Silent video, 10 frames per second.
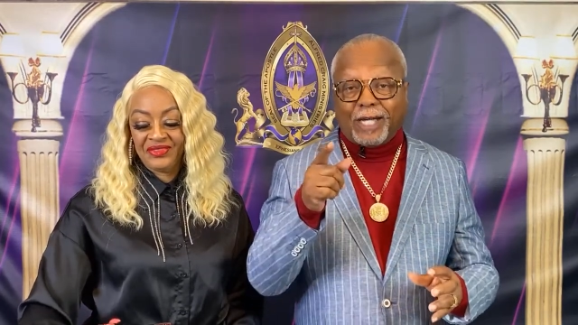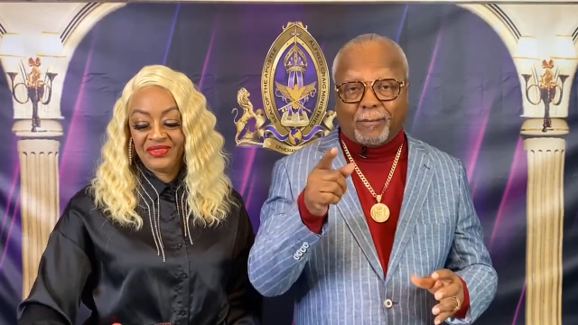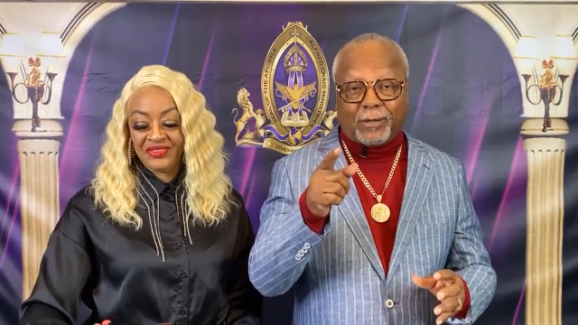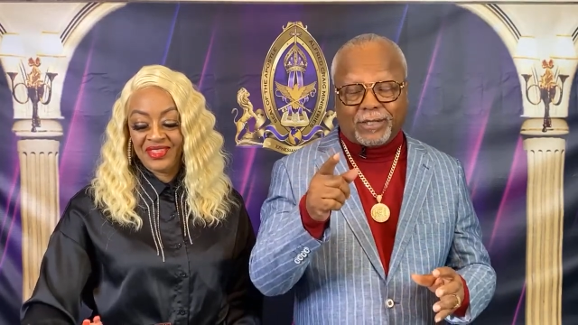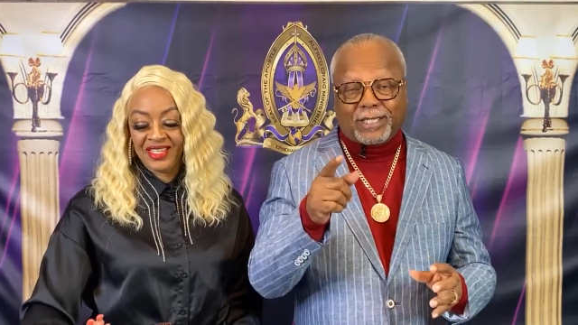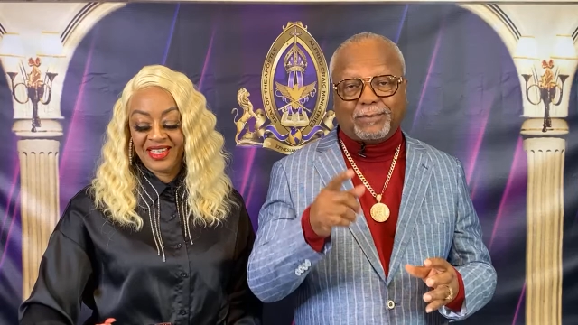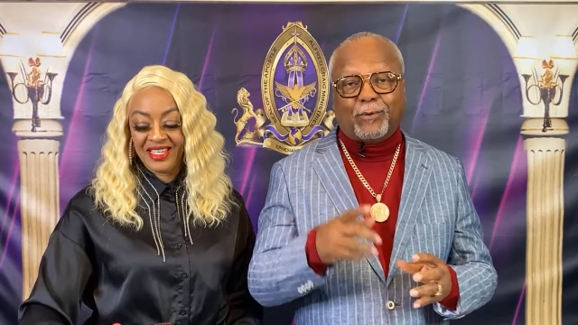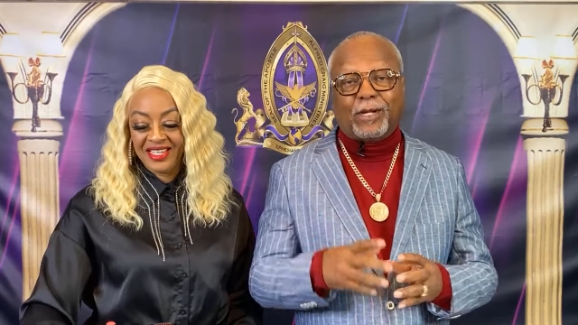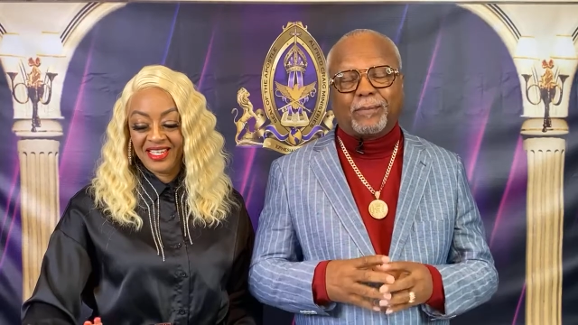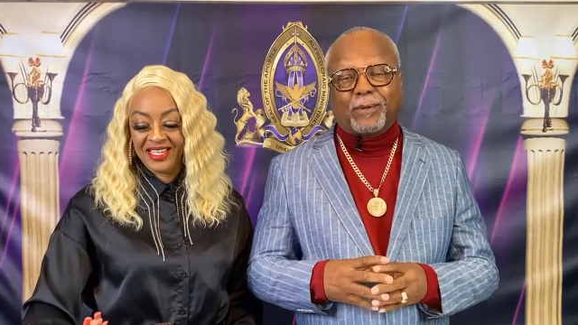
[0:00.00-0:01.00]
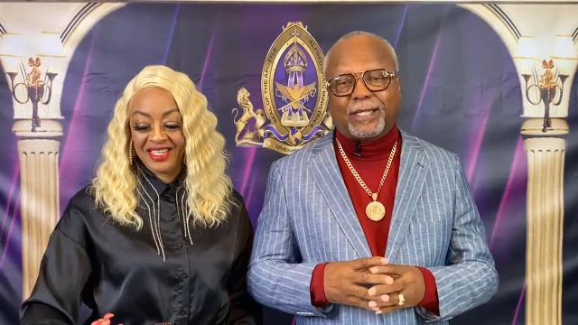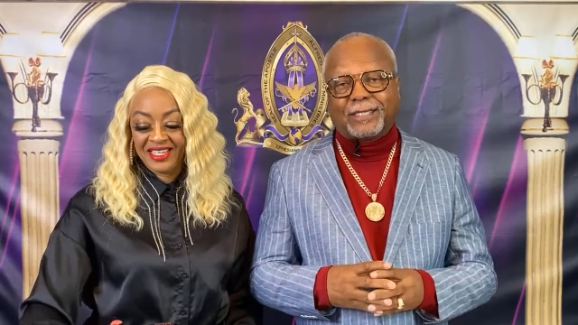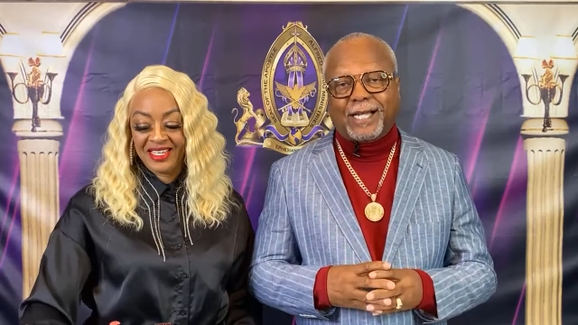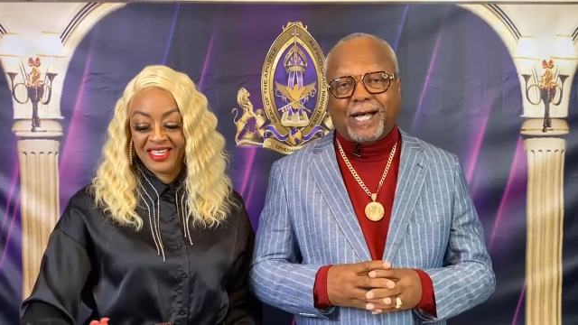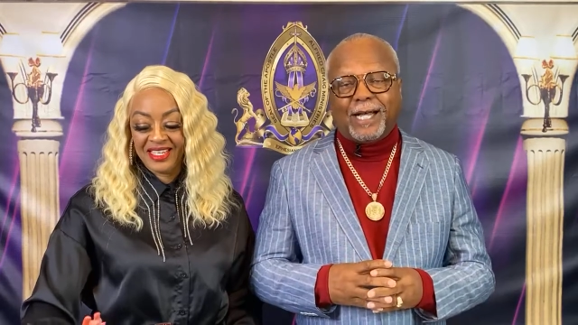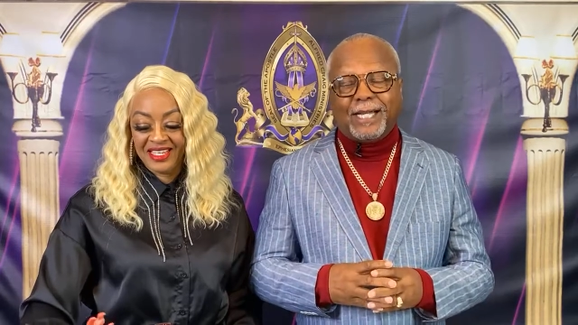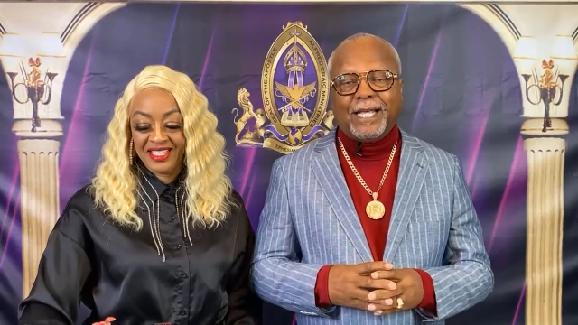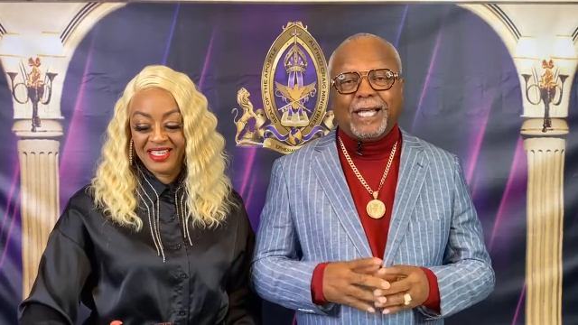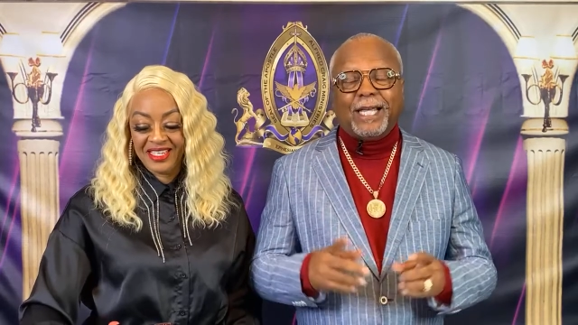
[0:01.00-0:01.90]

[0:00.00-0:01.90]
Speaker 1: number this morning. Praise God.